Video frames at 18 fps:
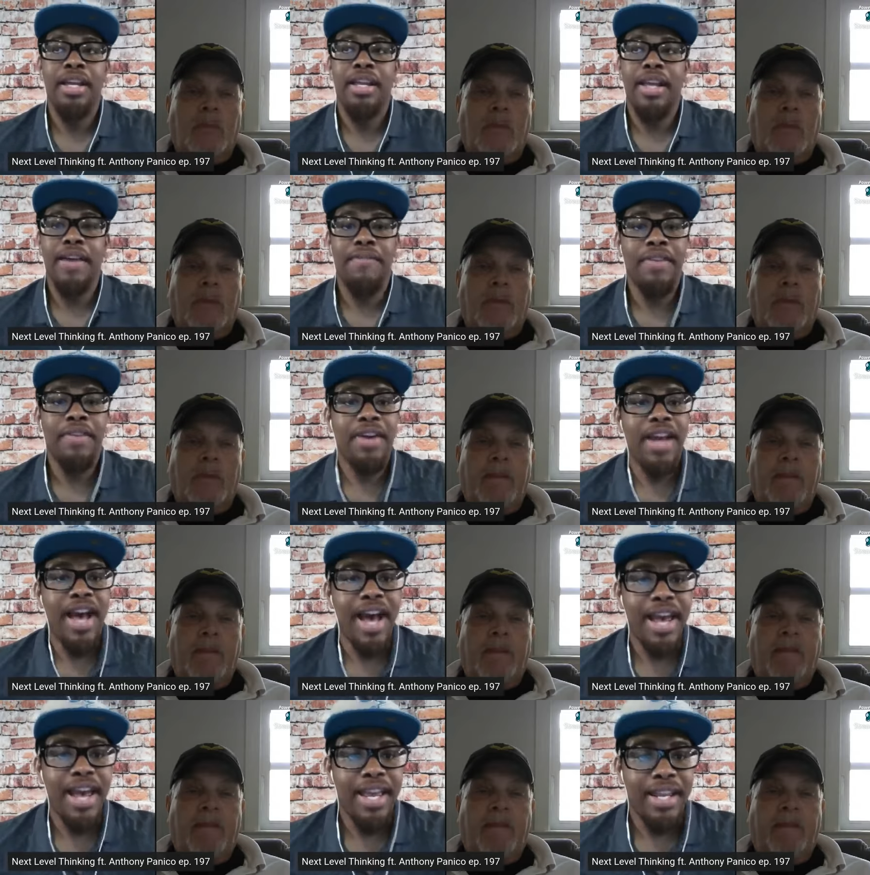Speaker 1: like very
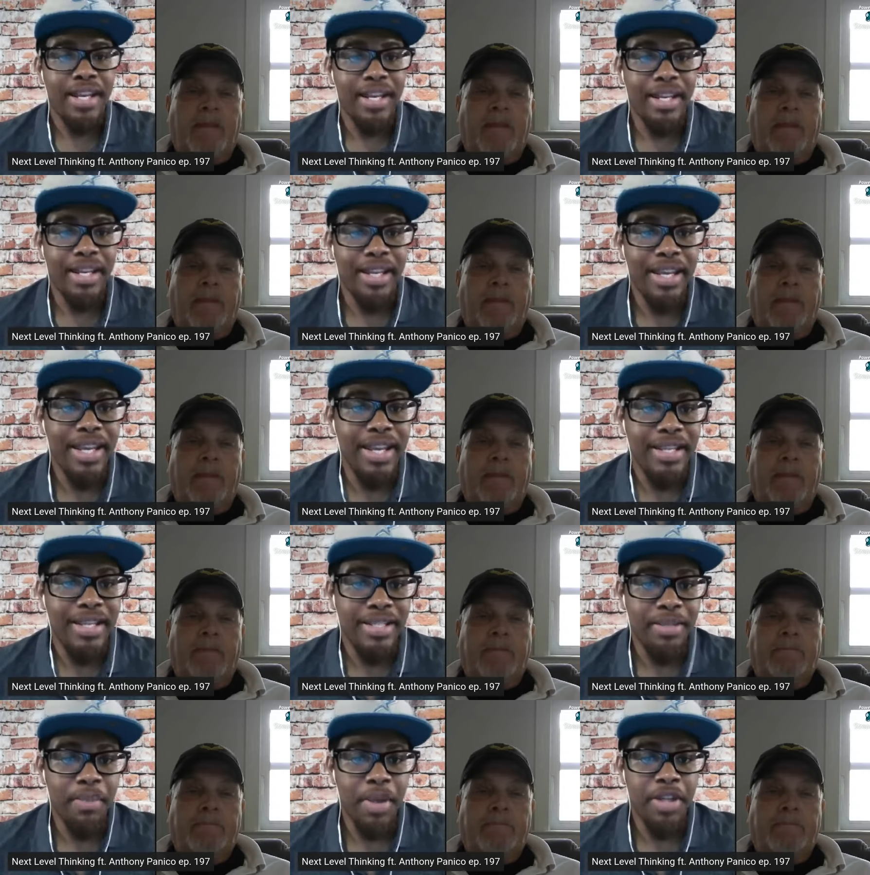high end
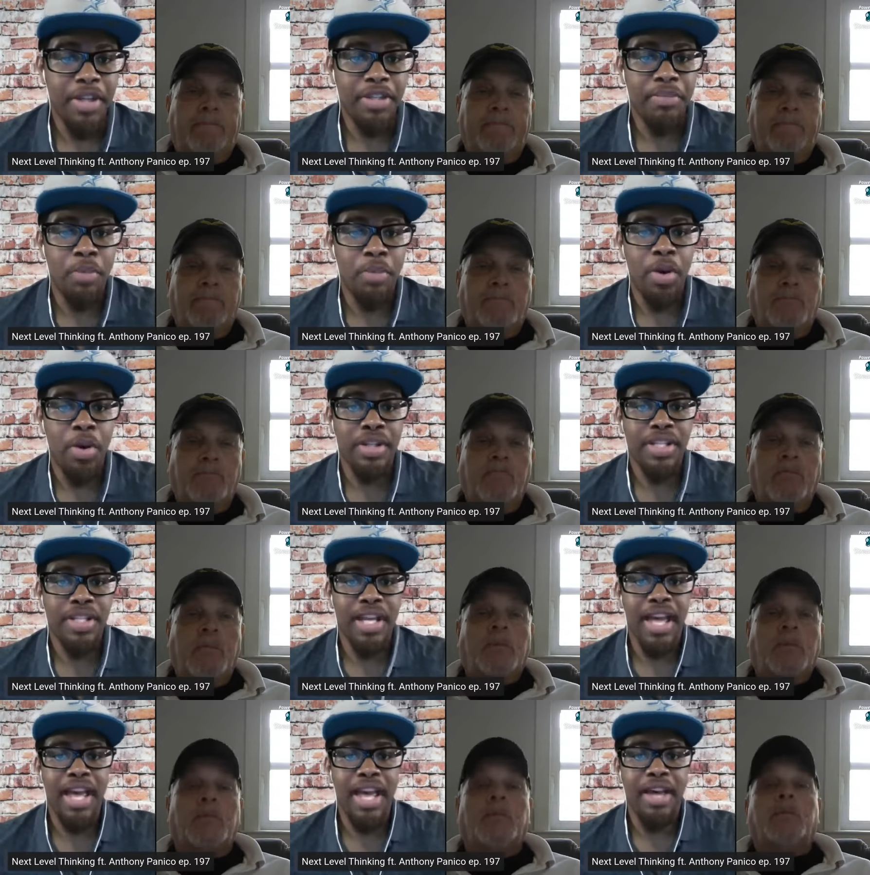leads and much more
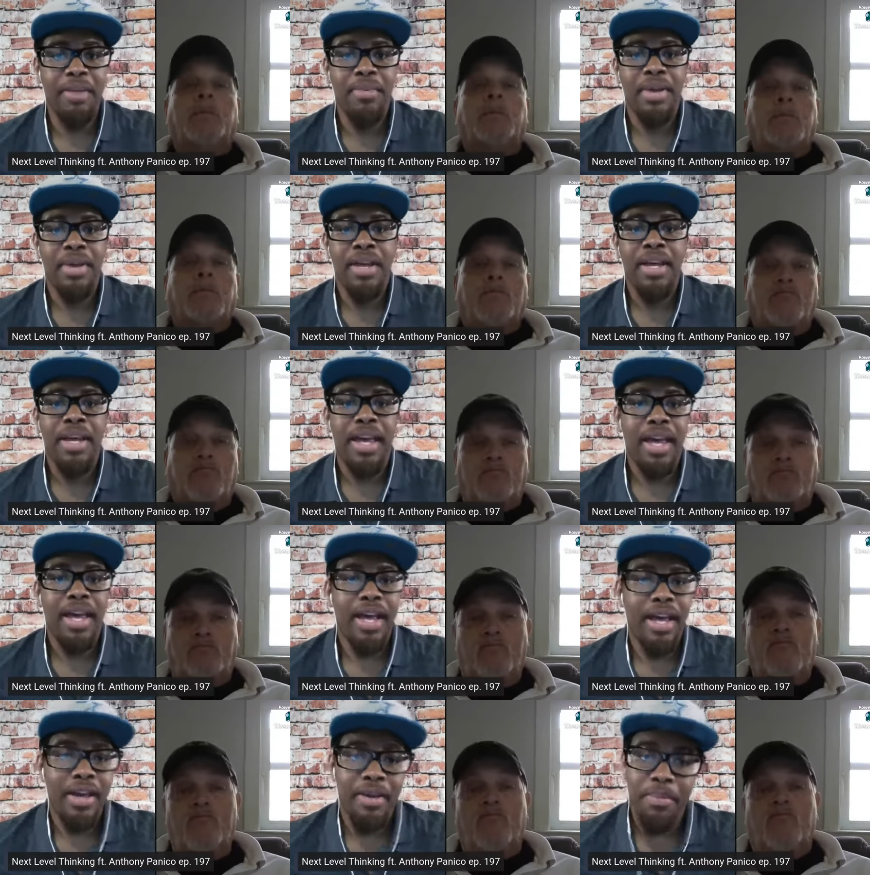to help
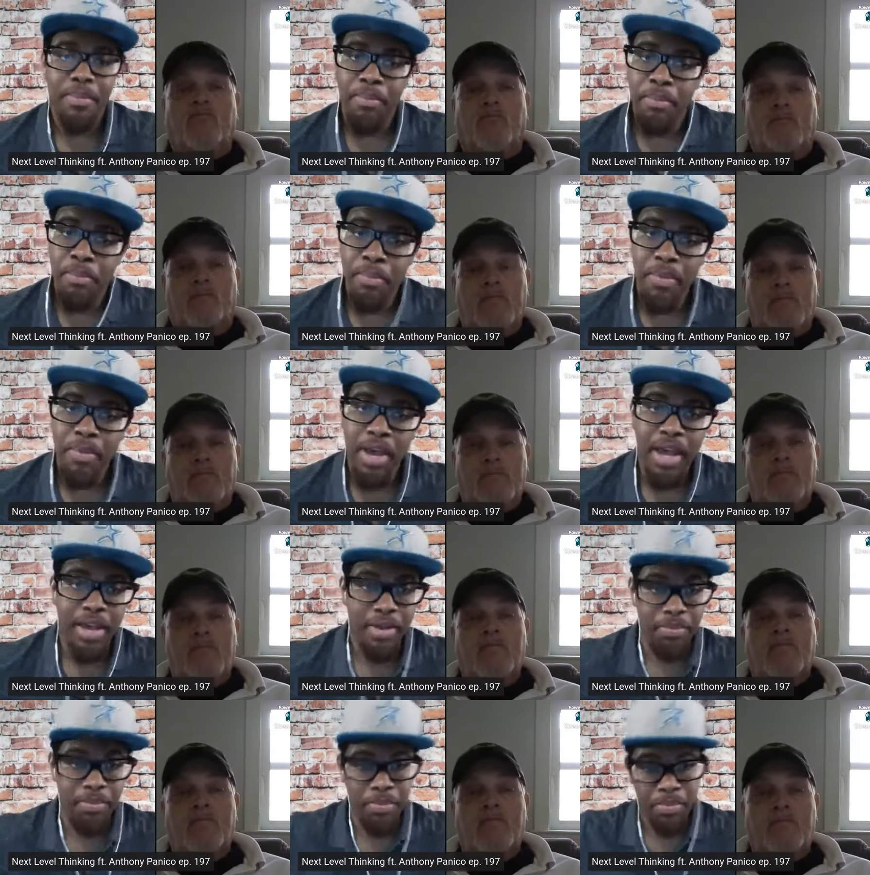uh,
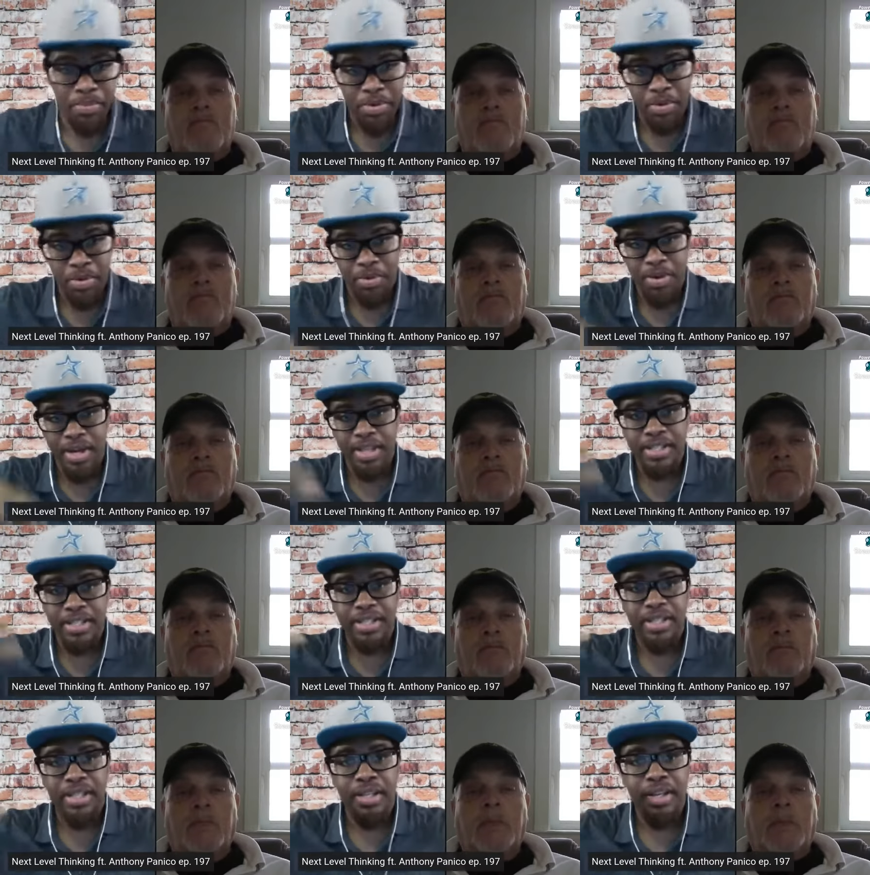mm-hmm.
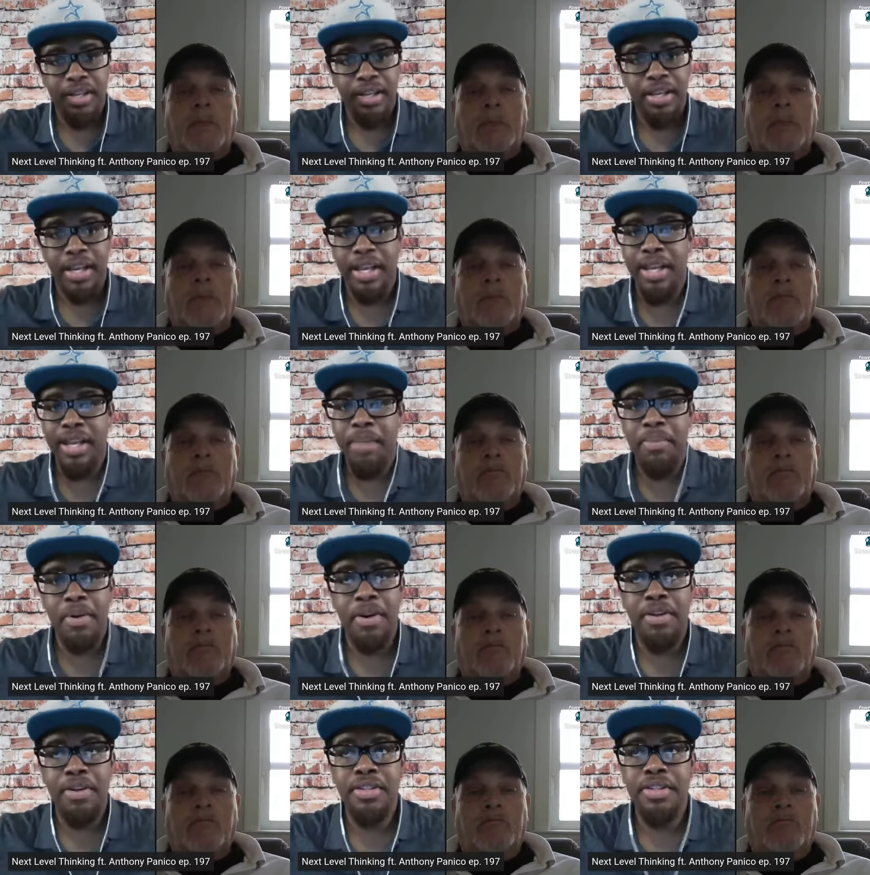progress any
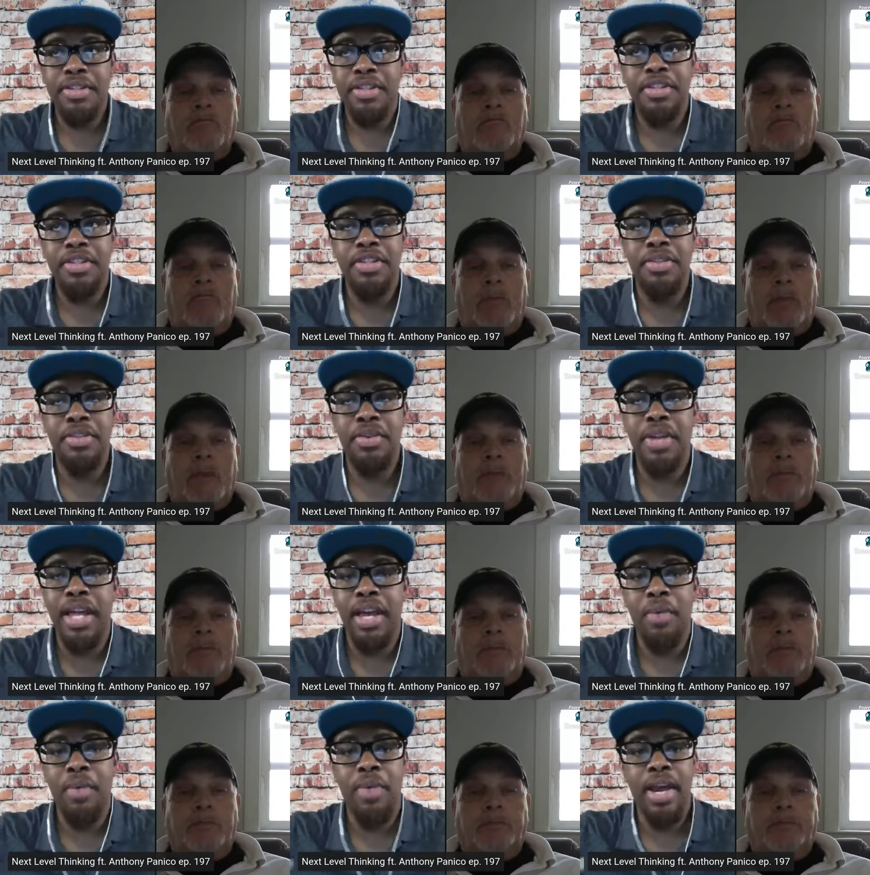person to
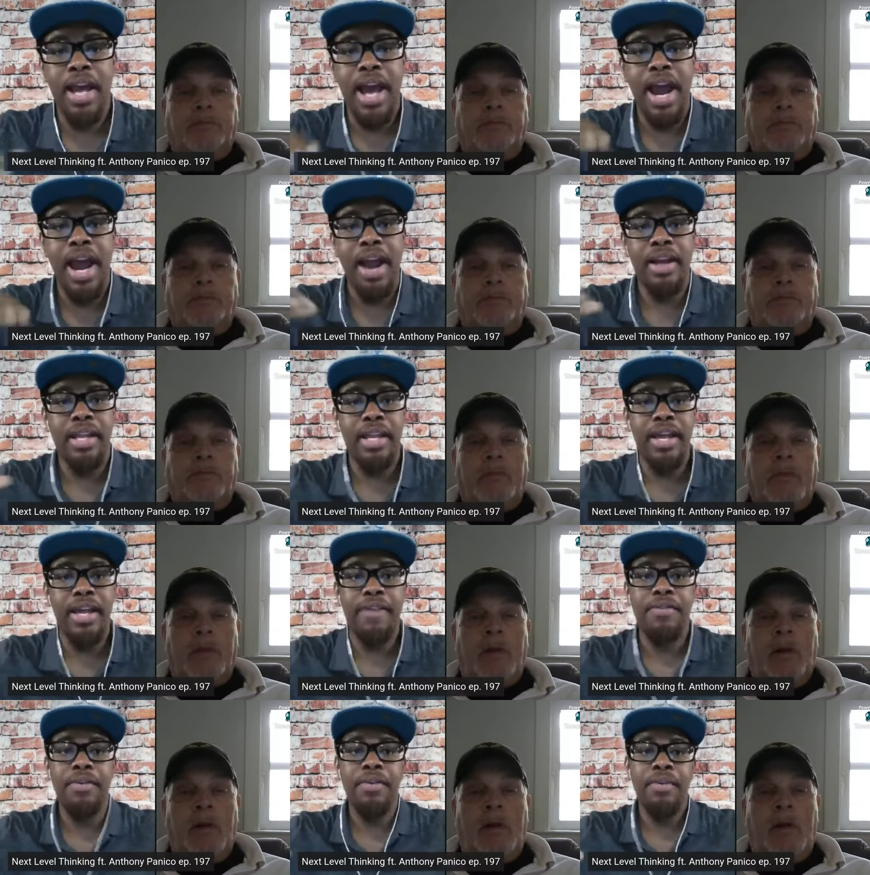like a way a higher
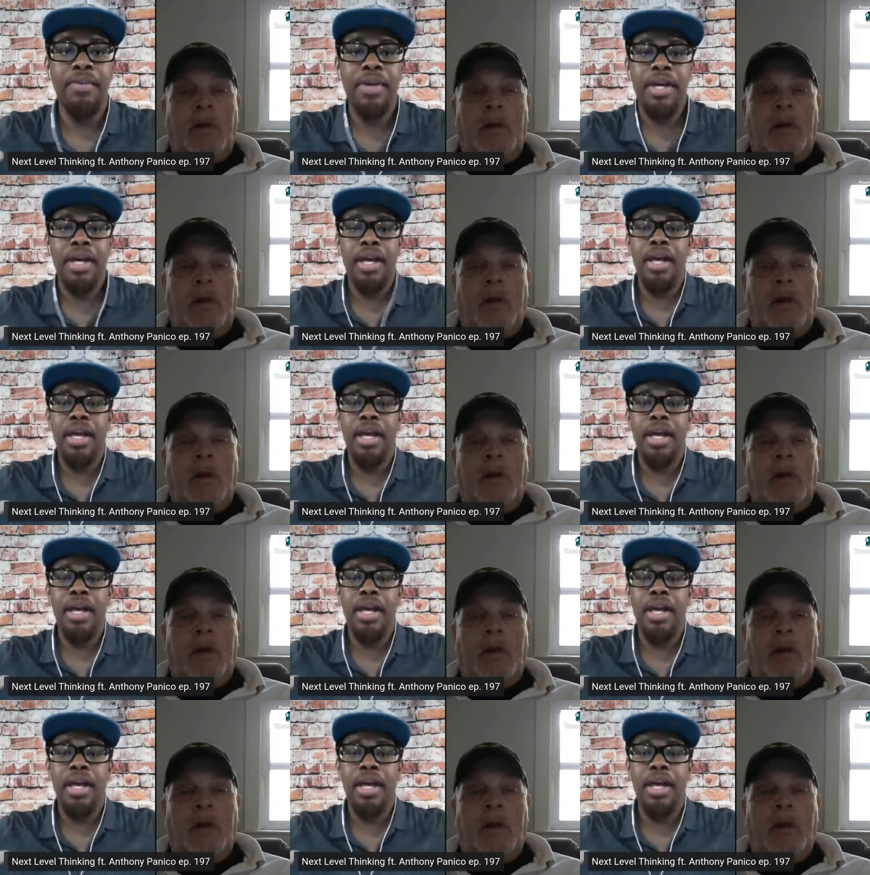level.